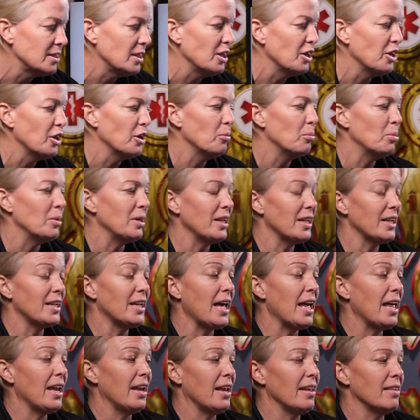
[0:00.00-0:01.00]
here. But
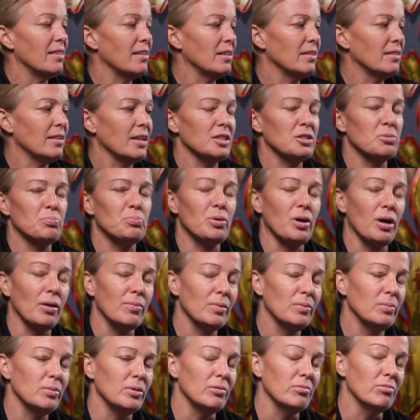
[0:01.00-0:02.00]
again, I think that's
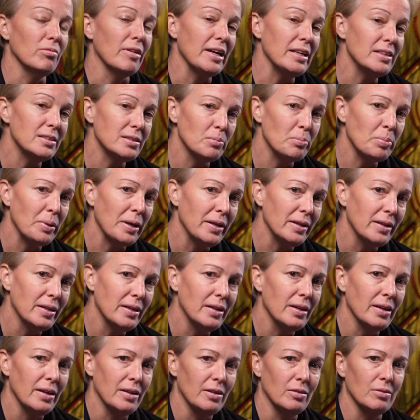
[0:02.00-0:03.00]
probably rate
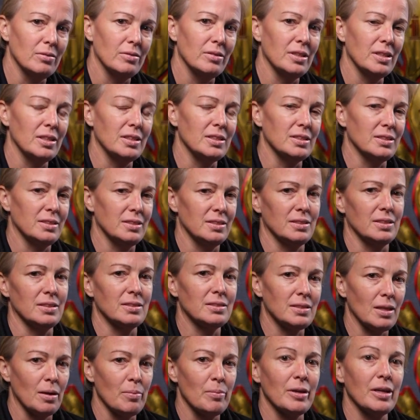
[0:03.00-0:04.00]
dependent. I don't think this is a
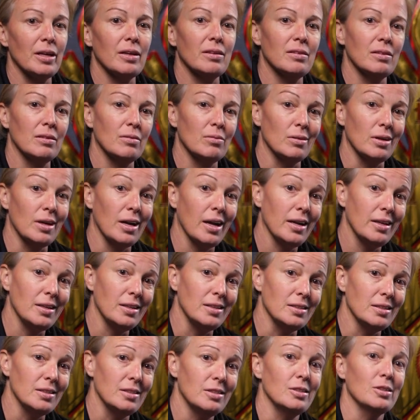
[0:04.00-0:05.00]
STEMI. I think what I
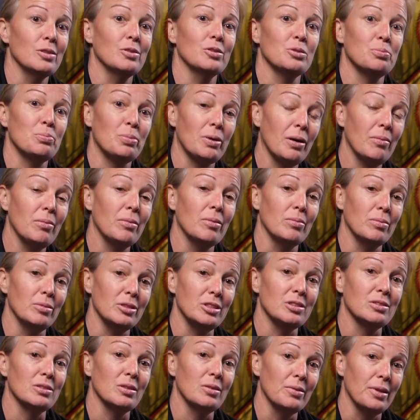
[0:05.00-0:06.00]
need to do is
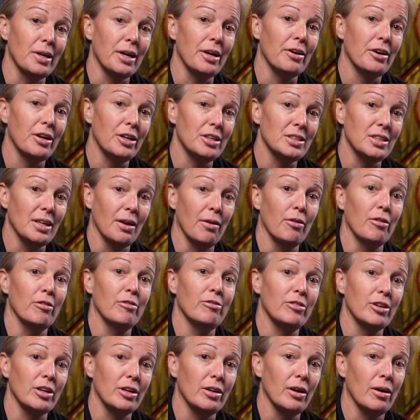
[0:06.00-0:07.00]
probably slow that heart down or
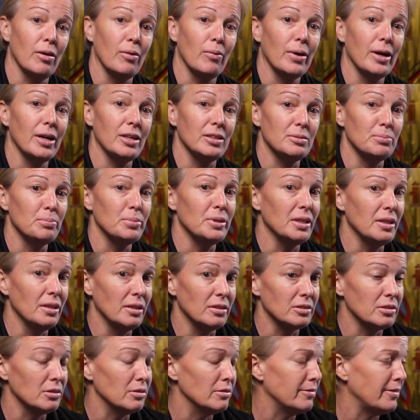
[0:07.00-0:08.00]
figure out why it's
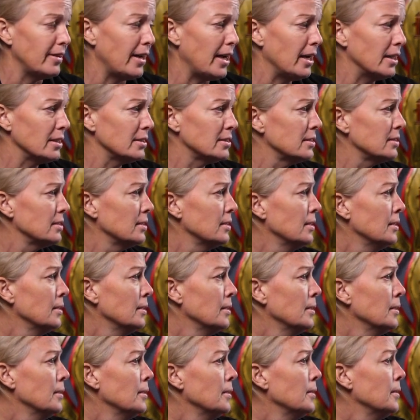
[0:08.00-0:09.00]
beating so fast.
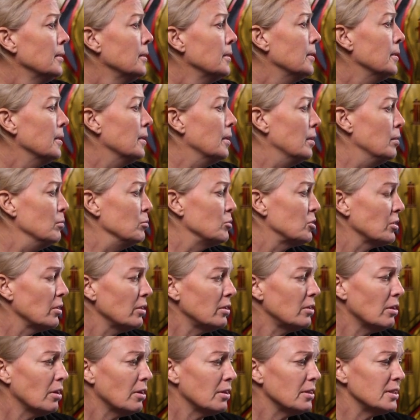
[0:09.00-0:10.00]
Um, so
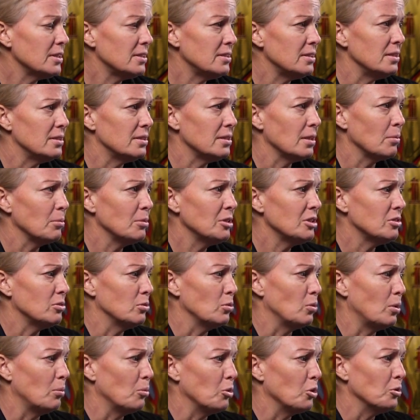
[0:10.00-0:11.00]
I'd call those two segments
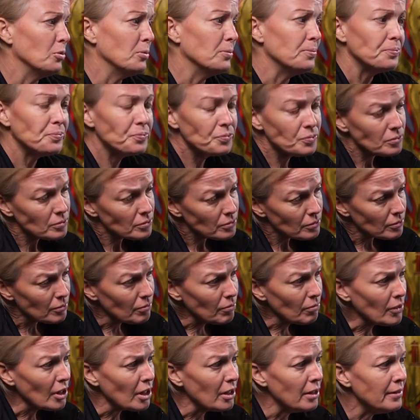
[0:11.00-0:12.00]
normal.
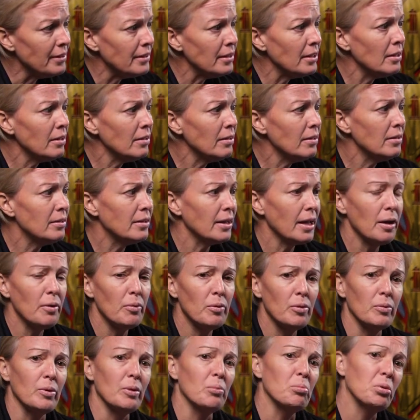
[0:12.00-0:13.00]
At the end of the day,
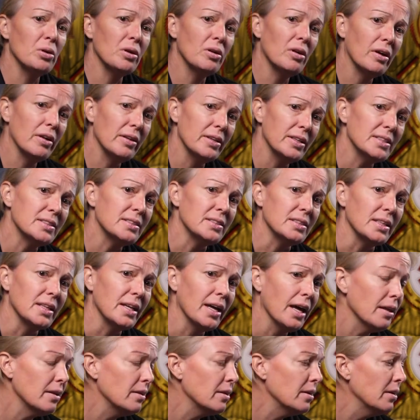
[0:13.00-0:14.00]
when we put all this
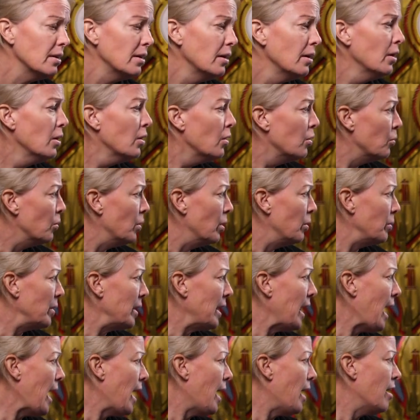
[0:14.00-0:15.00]
together, what we
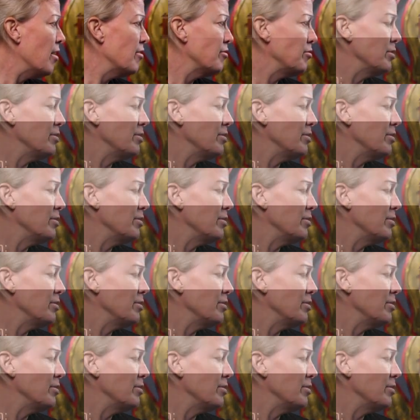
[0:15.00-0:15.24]
have,